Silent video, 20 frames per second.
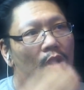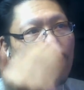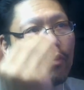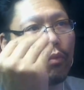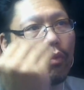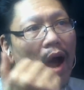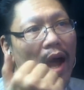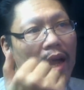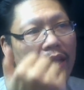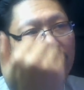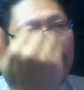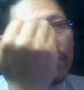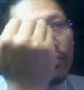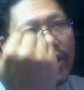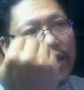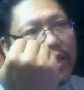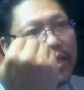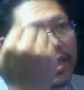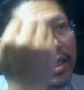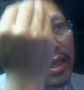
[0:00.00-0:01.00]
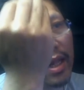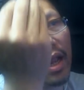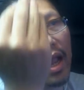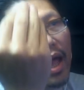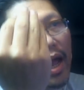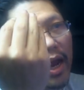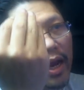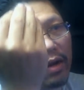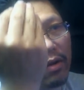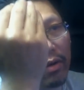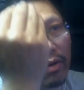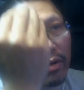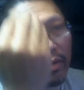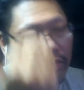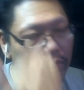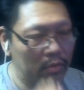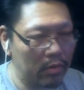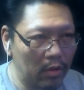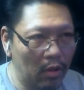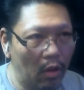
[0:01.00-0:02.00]
raising the light or
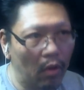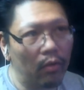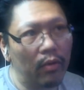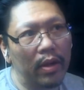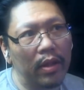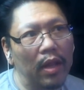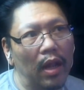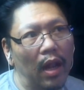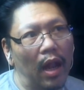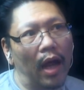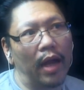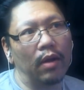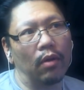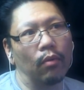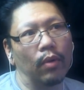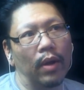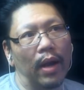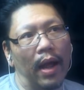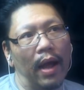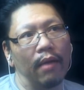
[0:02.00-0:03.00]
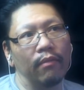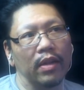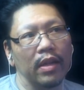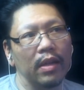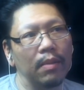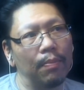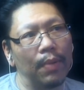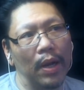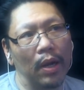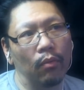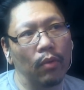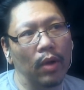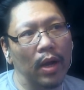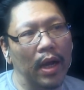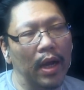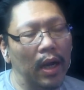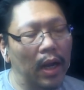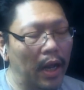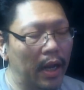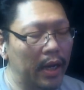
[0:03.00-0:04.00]
lowering the light or what have you, depending on what
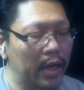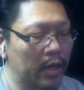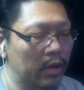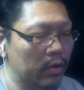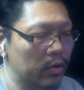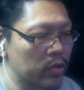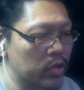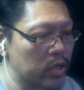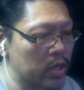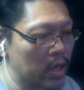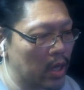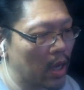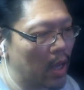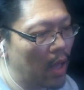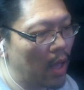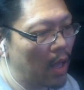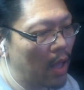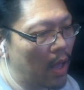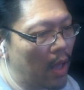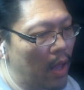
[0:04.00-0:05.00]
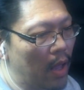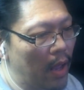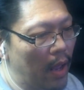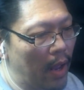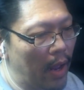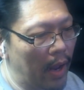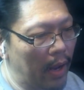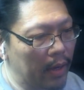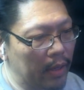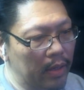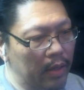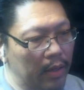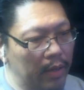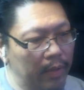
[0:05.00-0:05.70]
kind of lighting you're using. And